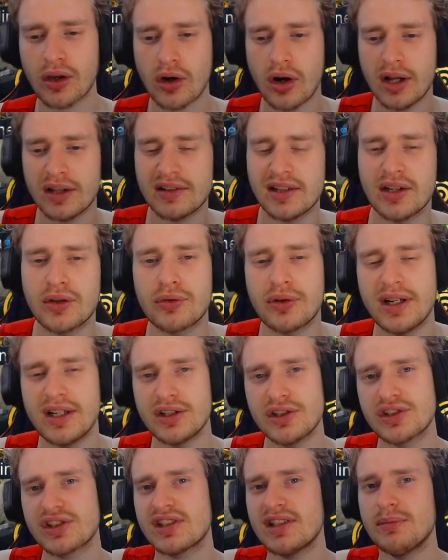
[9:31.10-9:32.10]
content
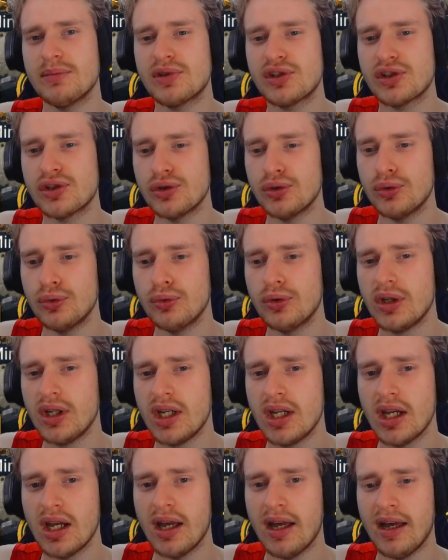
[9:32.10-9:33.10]
creators seem to
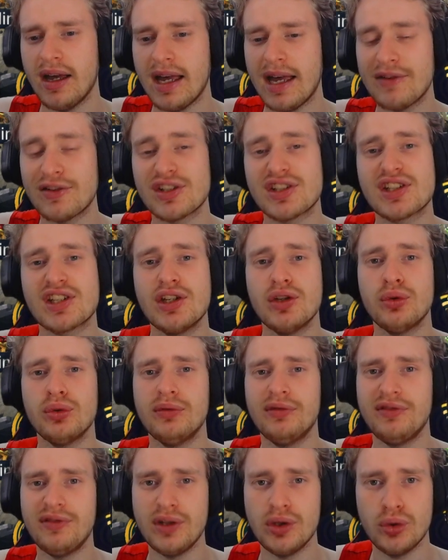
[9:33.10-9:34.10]
have a skewed
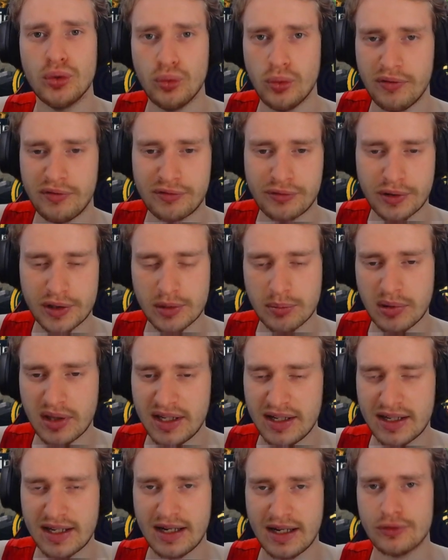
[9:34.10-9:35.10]
view of
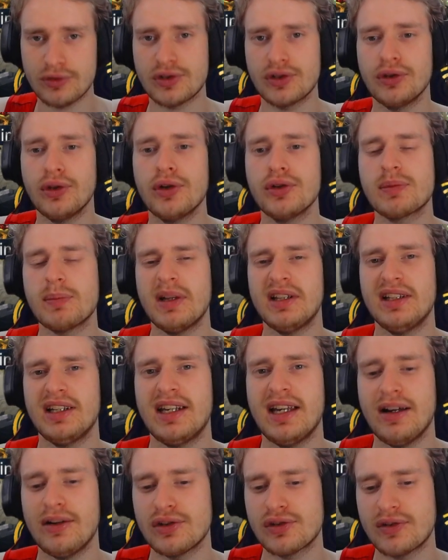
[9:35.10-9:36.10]
free-to-play accounts or low-spend
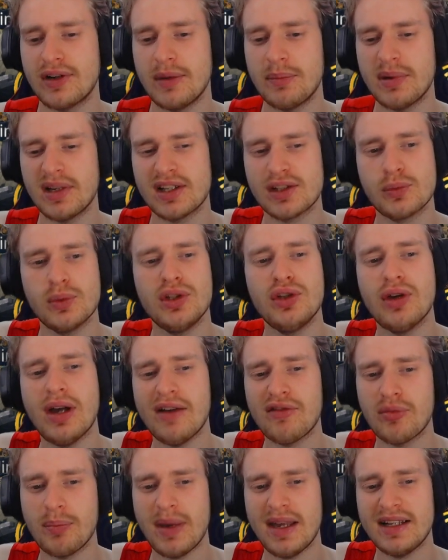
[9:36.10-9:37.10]
accounts, right? Because when you
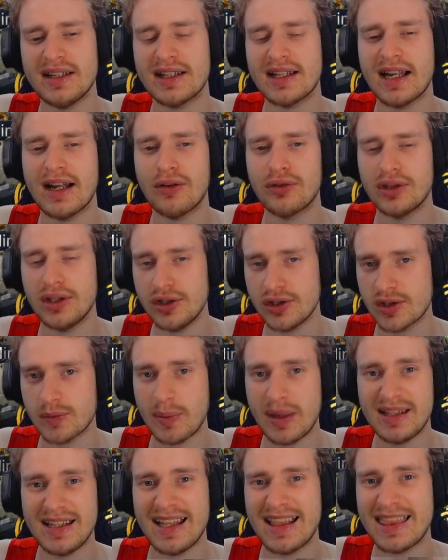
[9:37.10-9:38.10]
have a main account that you're
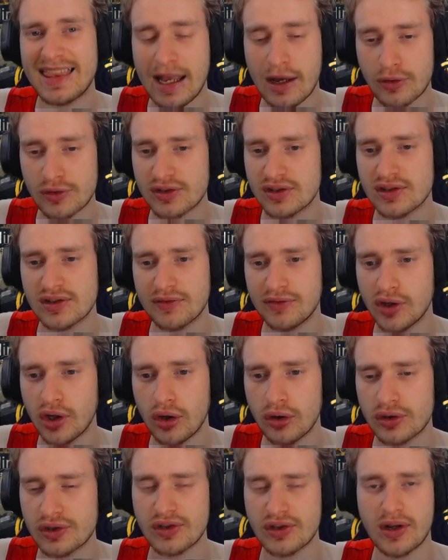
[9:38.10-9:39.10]
spending thousands of
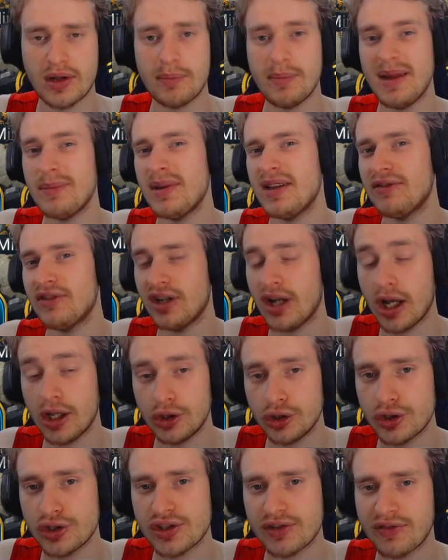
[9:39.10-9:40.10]
dollars on, maybe even
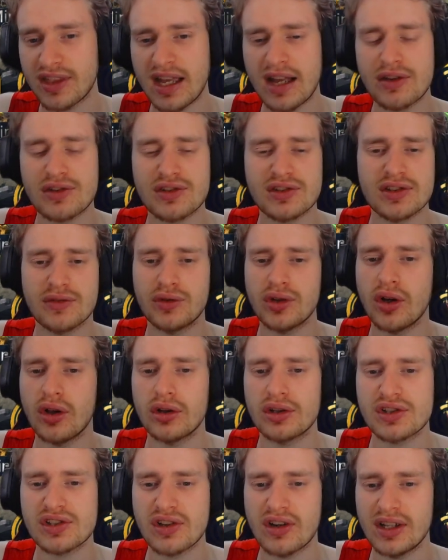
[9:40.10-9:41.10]
hundreds of thousands of
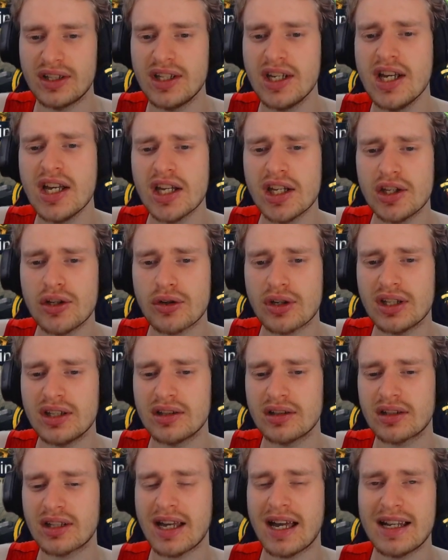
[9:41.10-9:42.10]
dollars on, you
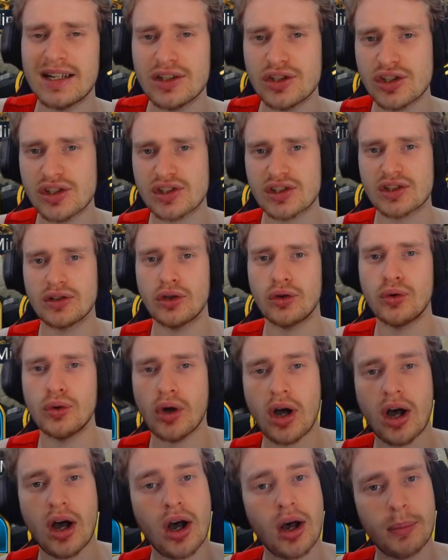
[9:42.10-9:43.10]
can kind of just
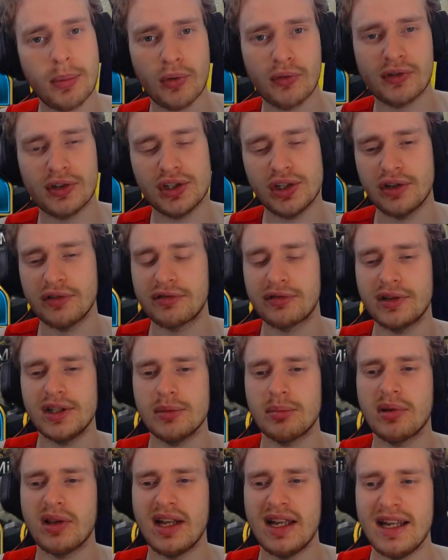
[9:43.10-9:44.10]
hop over to your
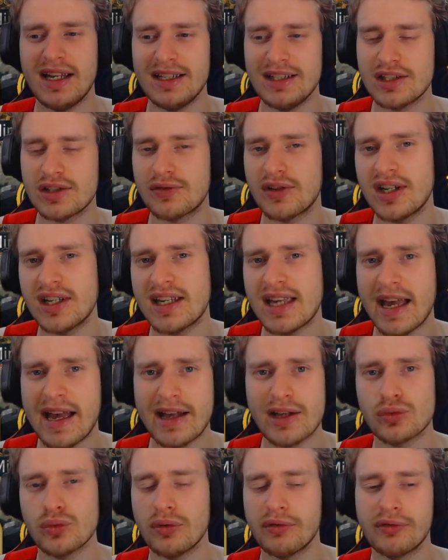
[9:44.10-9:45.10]
free-to-play and it's very
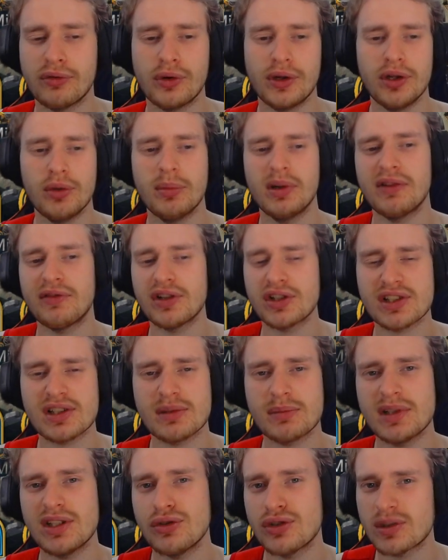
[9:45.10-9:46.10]
casual for you. But if you're
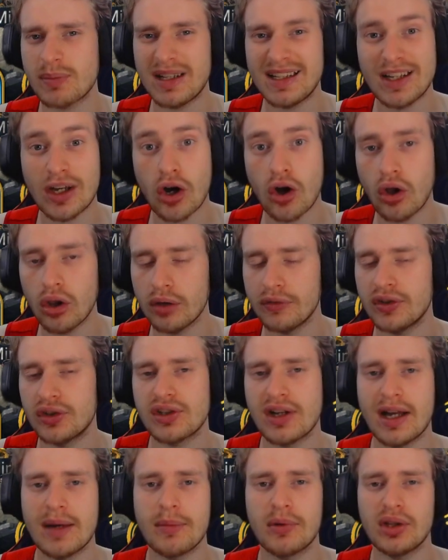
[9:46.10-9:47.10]
somebody who's spending all of your
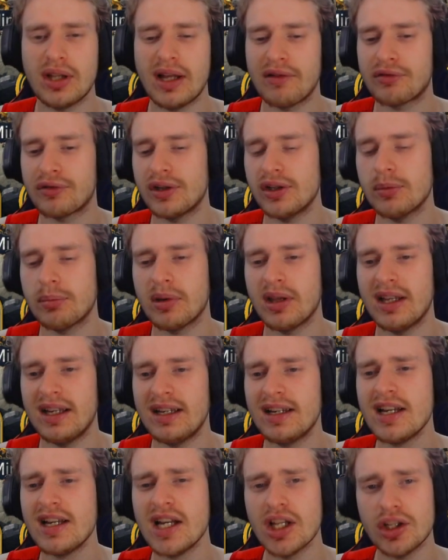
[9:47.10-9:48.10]
time on that
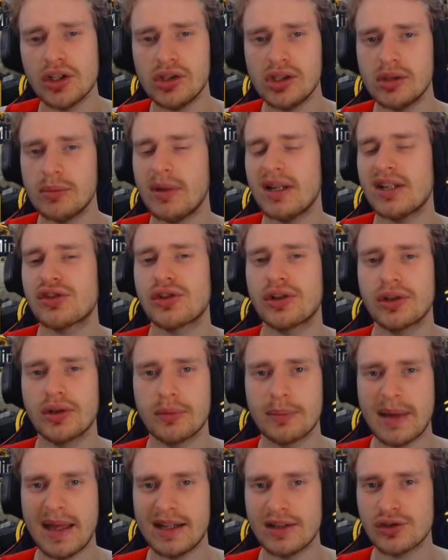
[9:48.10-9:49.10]
free-to-play, you need to make sure
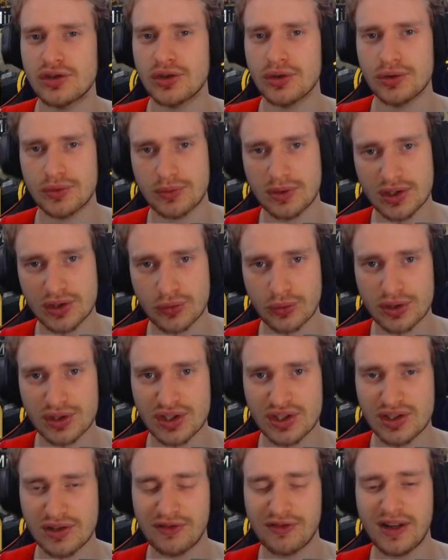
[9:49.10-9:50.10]
to manage those
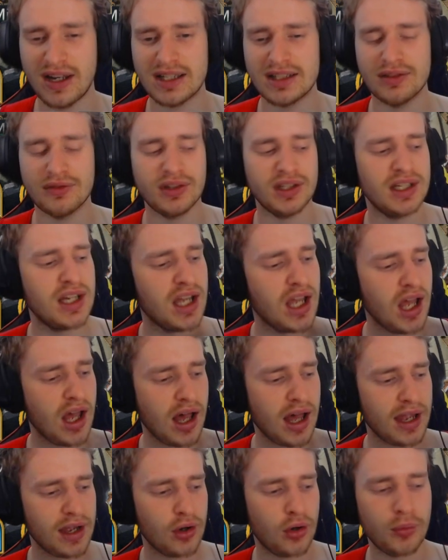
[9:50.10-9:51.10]
resources effectively.
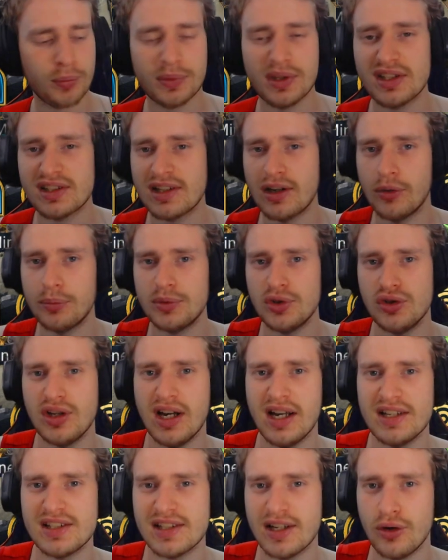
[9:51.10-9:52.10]
I hope this helped you
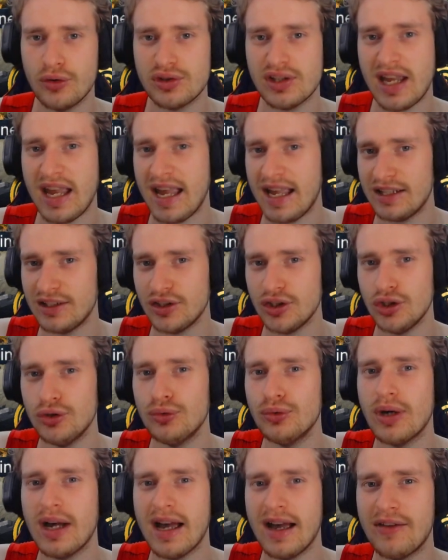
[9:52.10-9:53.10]
guys out and
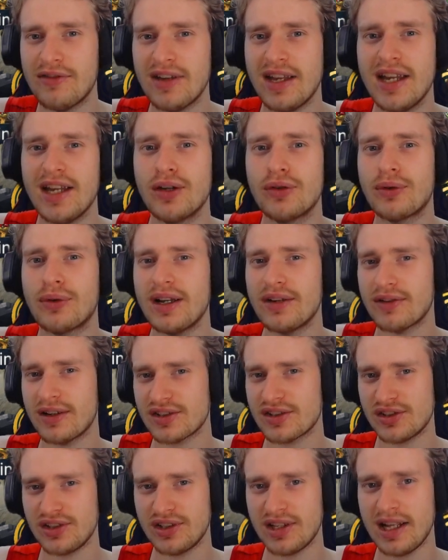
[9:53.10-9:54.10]
you have a great
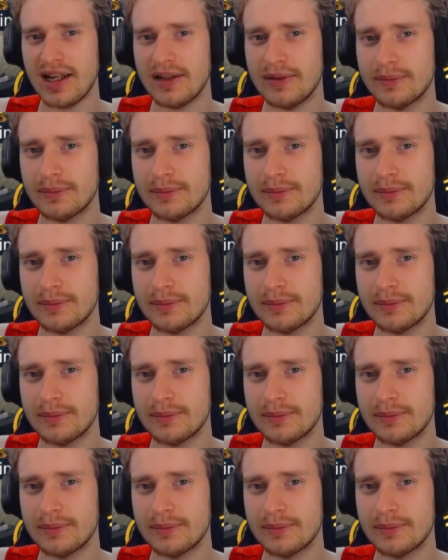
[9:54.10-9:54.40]
rest of your day.